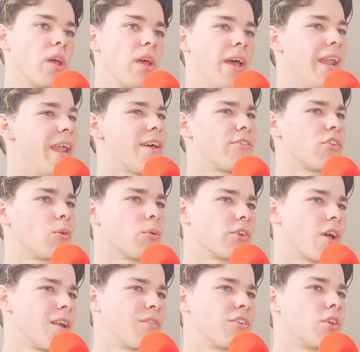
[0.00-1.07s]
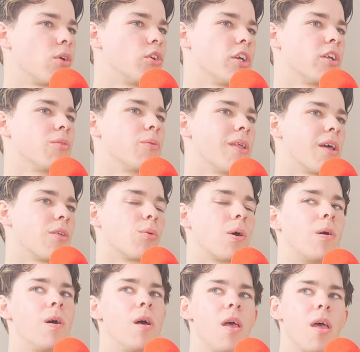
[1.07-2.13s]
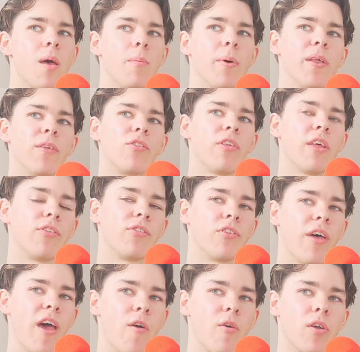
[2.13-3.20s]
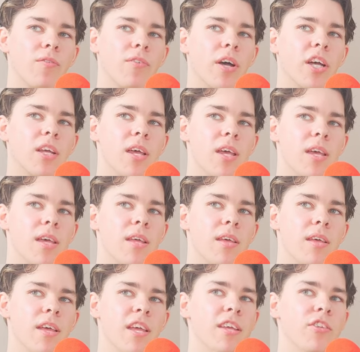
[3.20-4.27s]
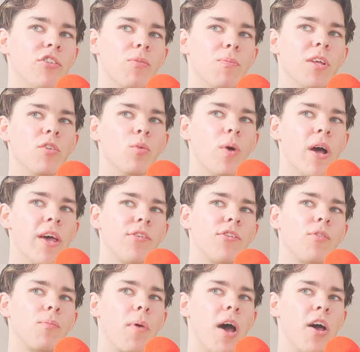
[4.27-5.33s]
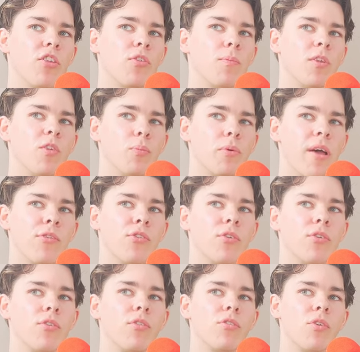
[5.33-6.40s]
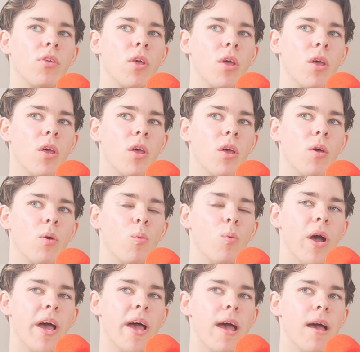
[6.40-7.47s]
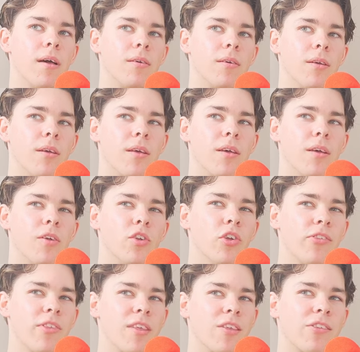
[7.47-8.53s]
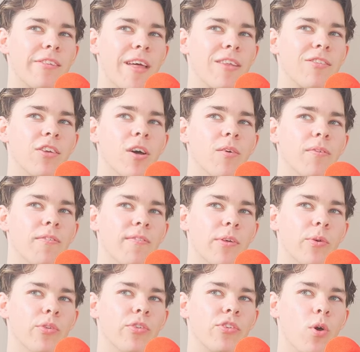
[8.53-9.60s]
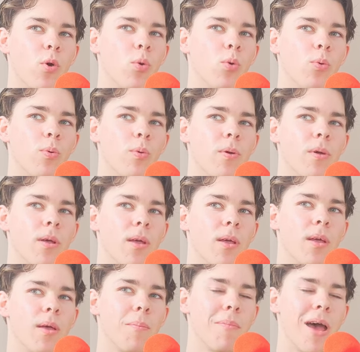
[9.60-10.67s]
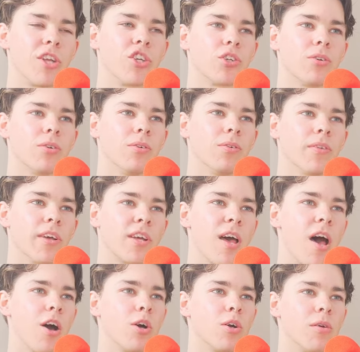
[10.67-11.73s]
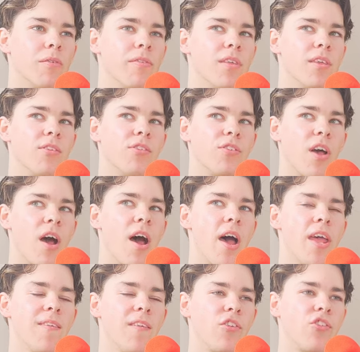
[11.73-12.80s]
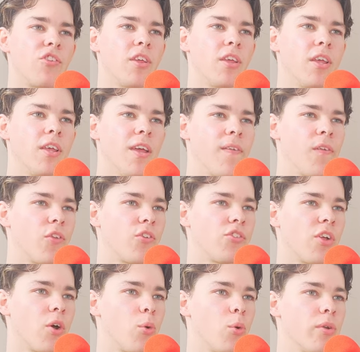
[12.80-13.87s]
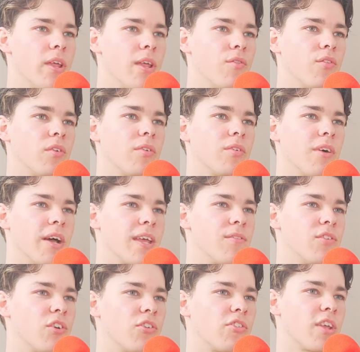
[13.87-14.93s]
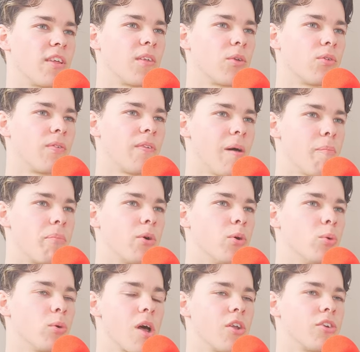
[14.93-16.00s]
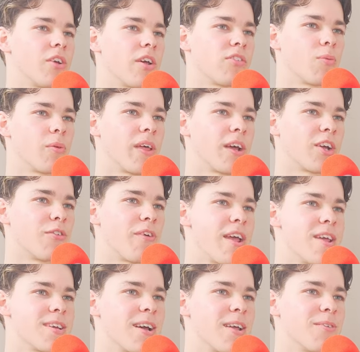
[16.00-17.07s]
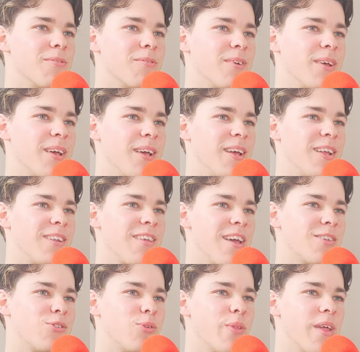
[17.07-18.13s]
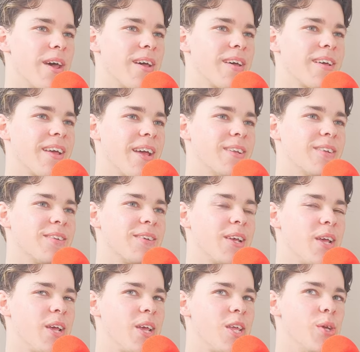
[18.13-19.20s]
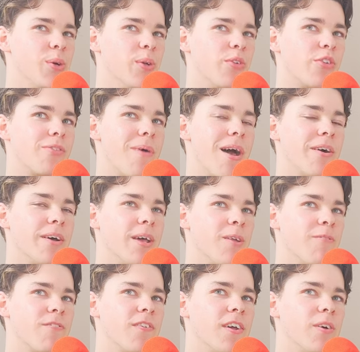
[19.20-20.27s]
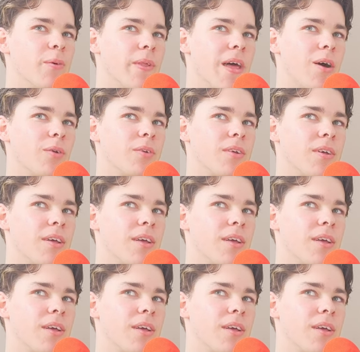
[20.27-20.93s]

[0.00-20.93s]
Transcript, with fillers: Mm-hmm. And Hestia was kind of associated with that as well. But it's this area of like East meets West, past meets present, where just the aesthetic of it feels so magical. The color of the sky and the sea and the stone, even just seeing that blue contrast with that gray kind of takes you there, and you can smell it and feel it without.